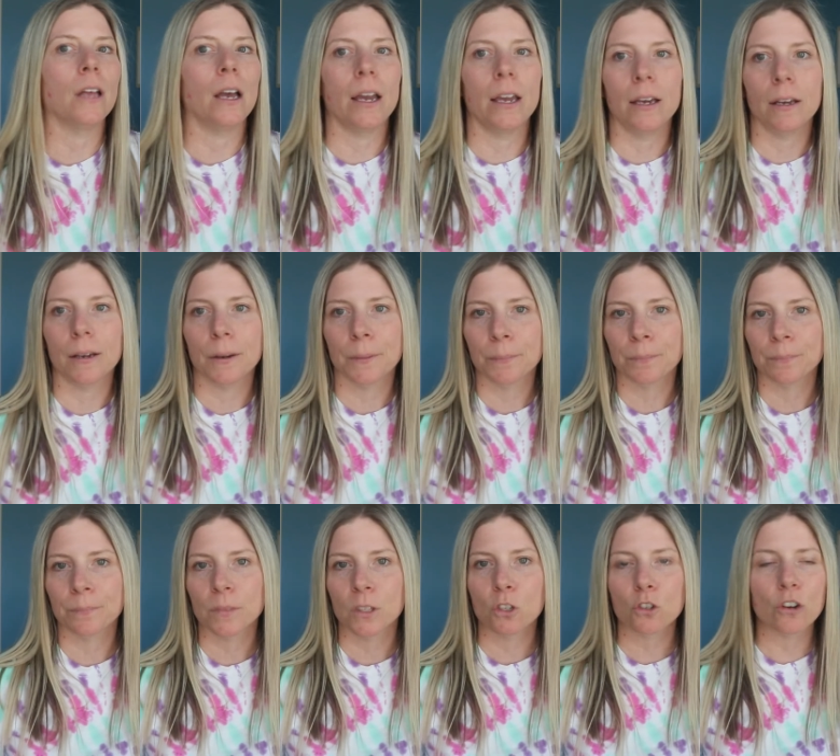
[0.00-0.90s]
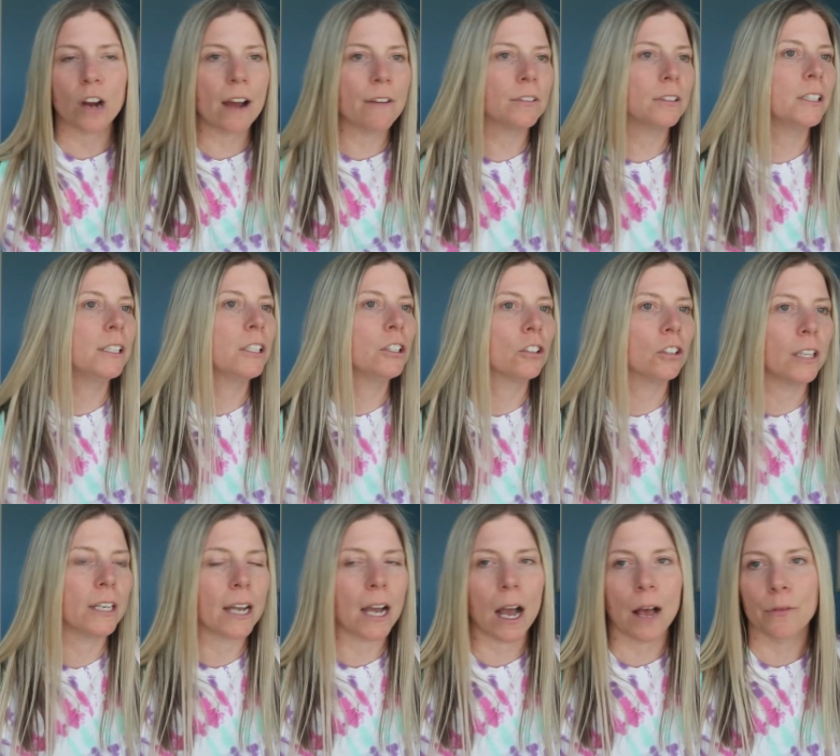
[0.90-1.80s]
like traveling or
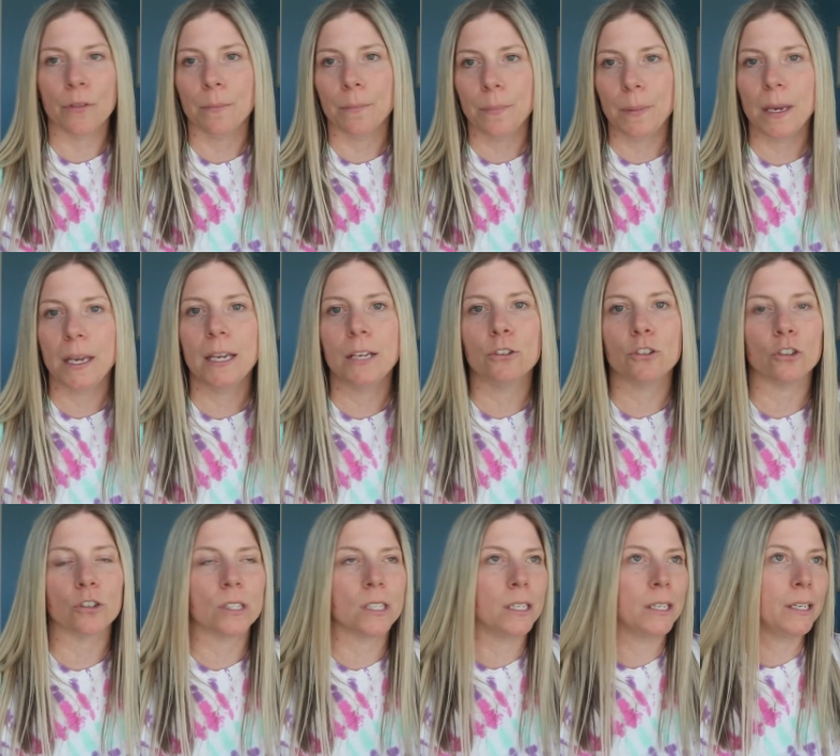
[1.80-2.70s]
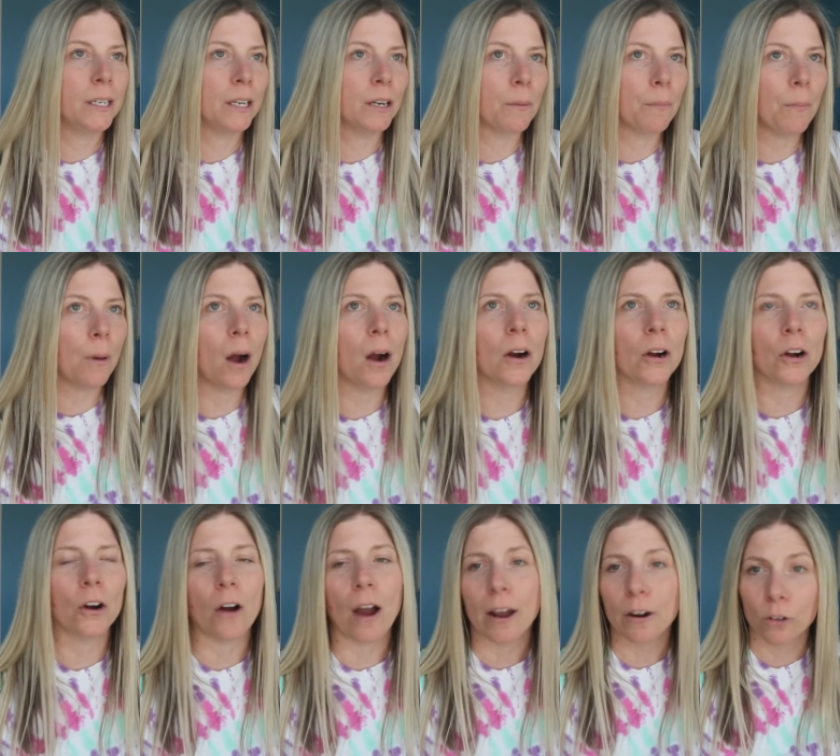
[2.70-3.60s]
like on the beach or sitting in a
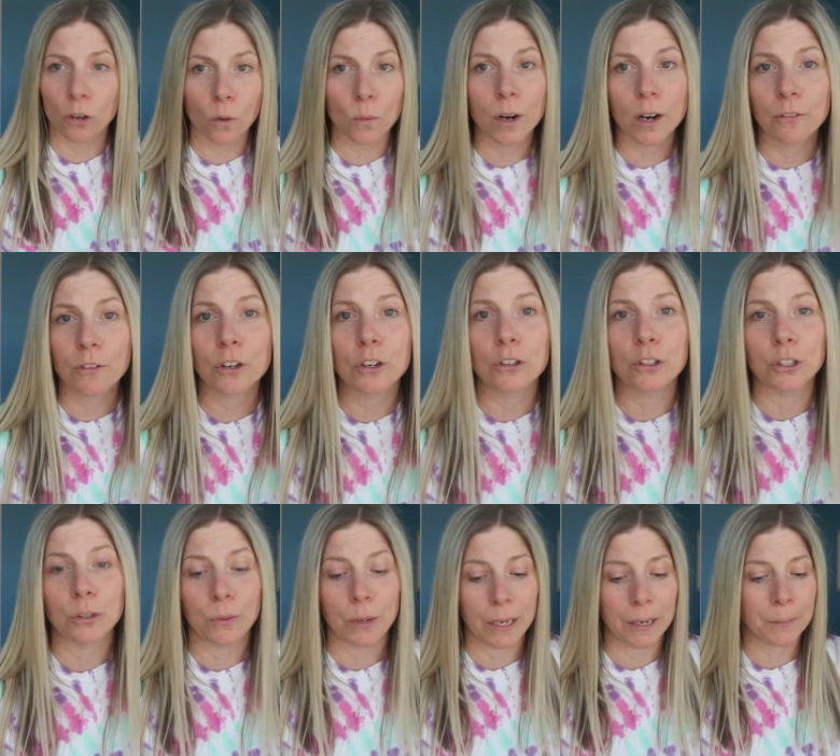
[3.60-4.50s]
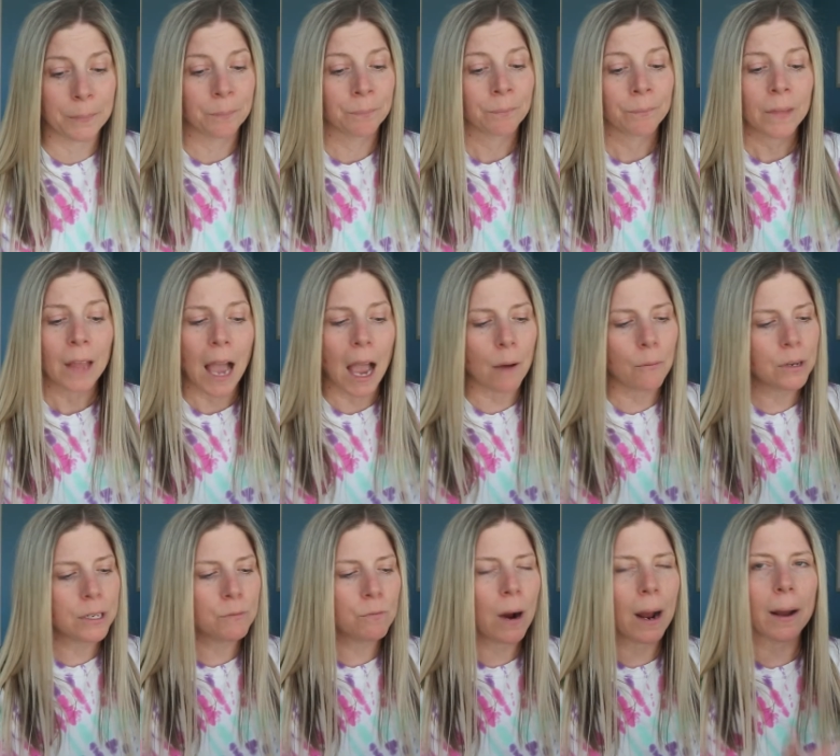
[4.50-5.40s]
park or I don't know, whatever you're doing, I
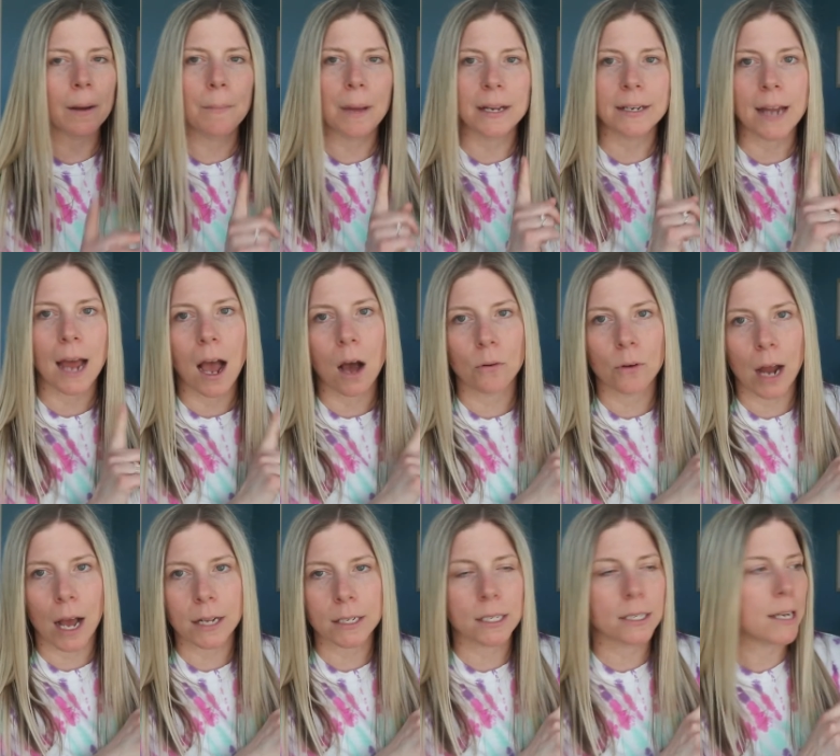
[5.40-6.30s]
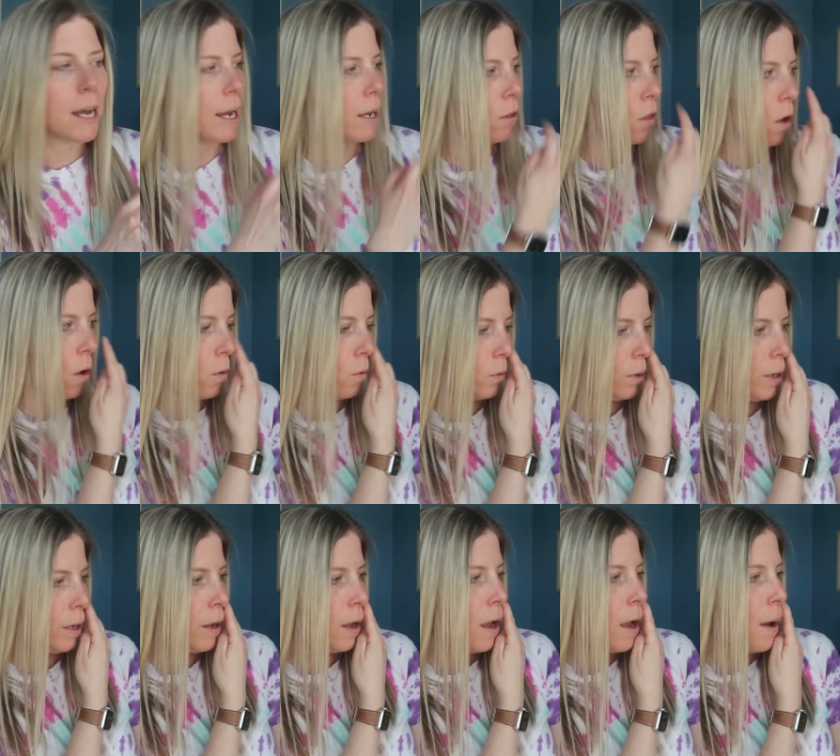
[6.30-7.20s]
would recommend How Not to Die
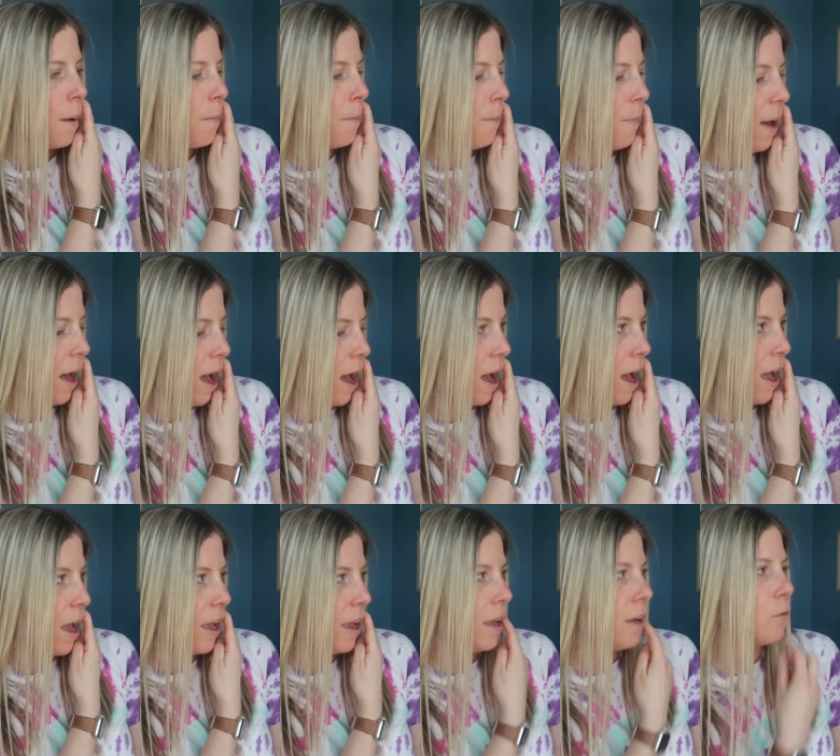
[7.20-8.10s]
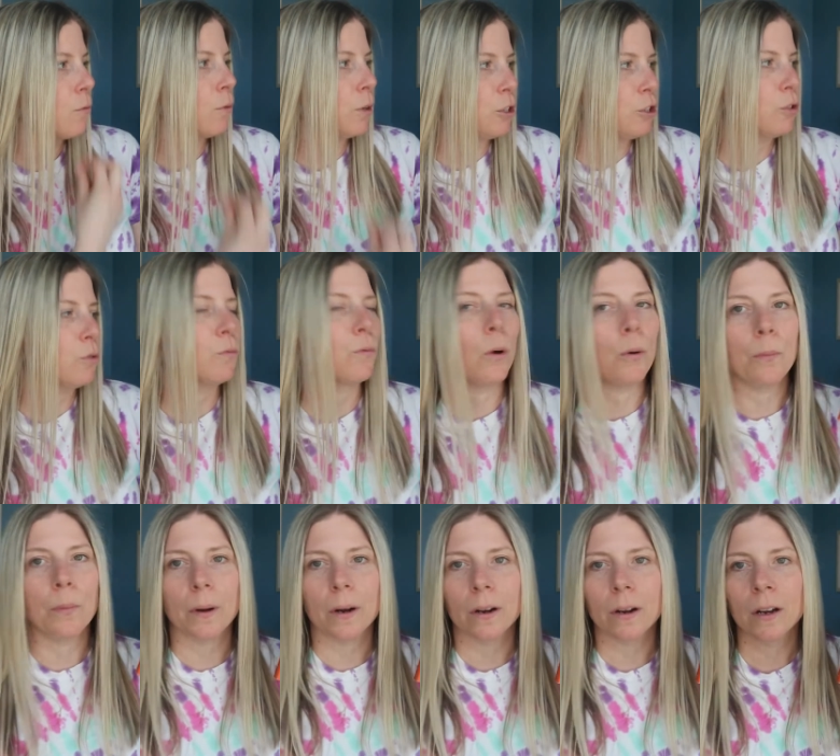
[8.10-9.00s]
Alone by Richard
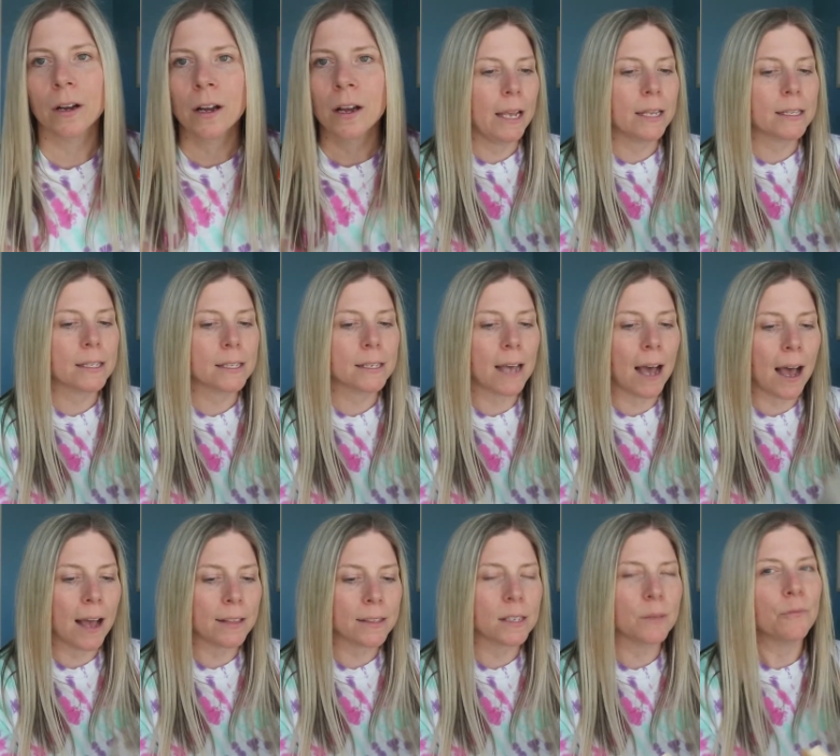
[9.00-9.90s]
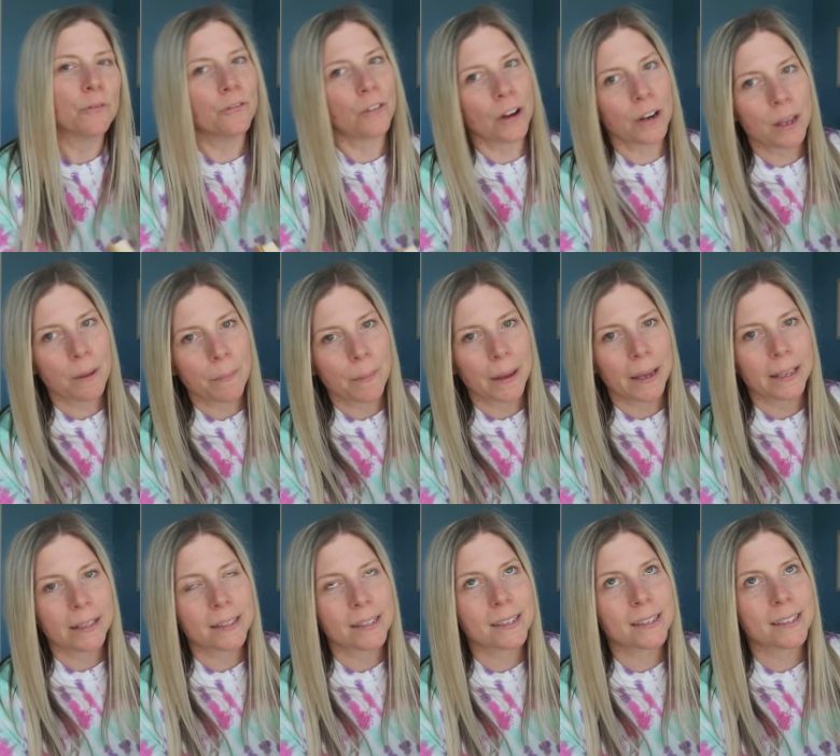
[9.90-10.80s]
Roper. It's got some funny
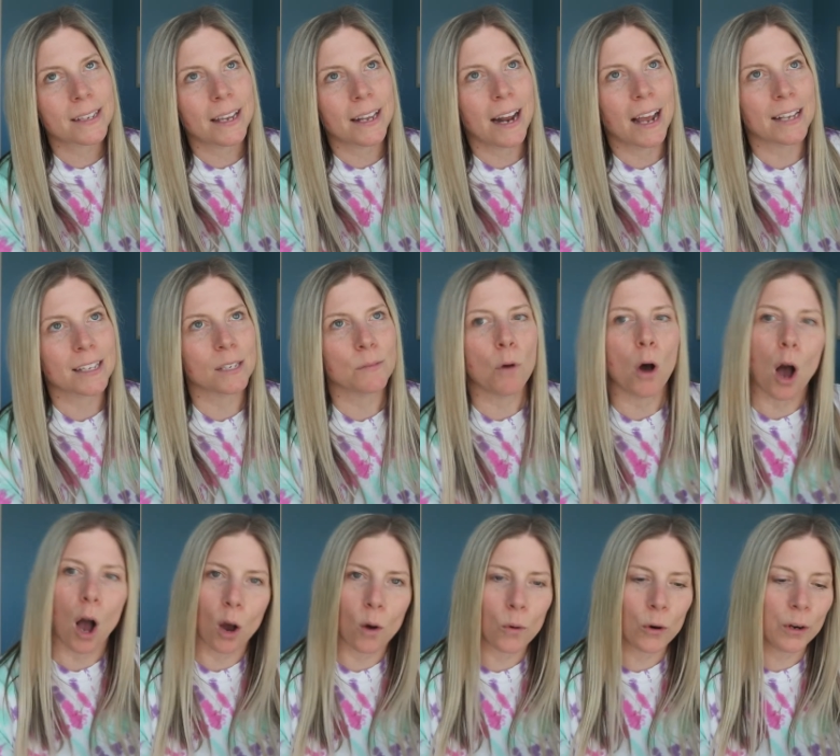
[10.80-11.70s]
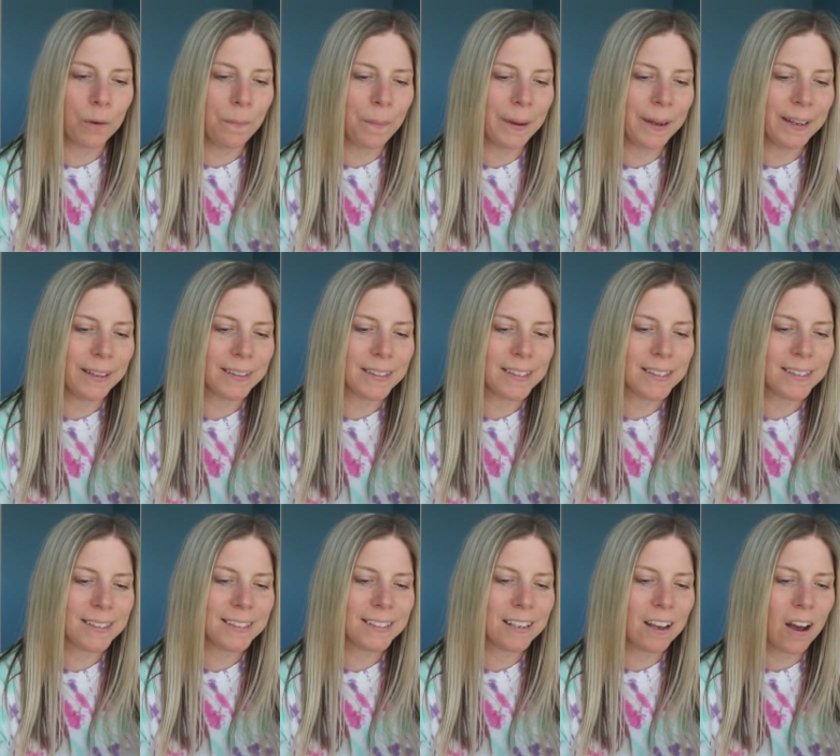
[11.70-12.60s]
bits, it has some awkward
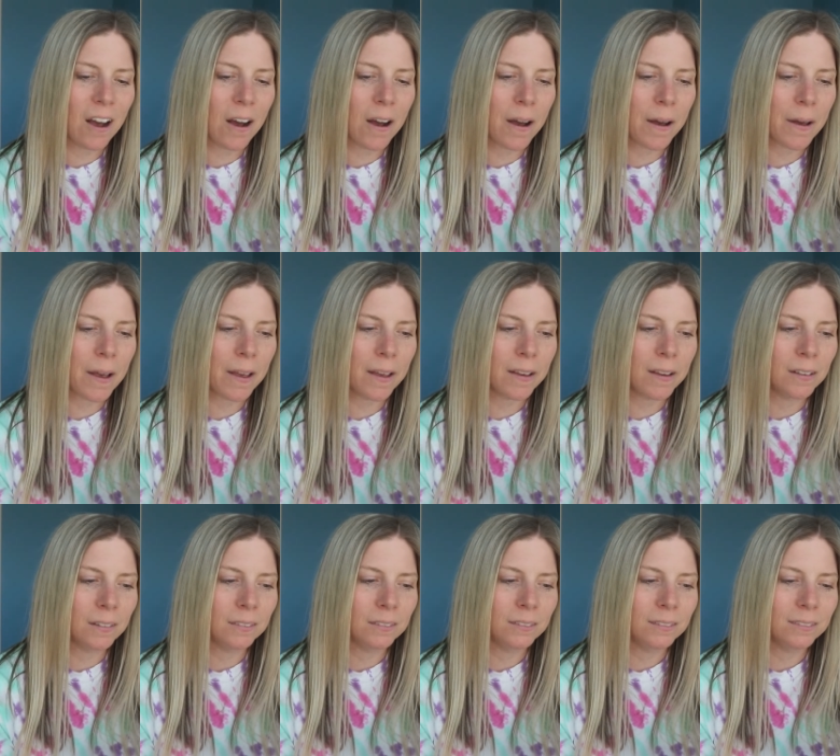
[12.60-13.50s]
bits, uh,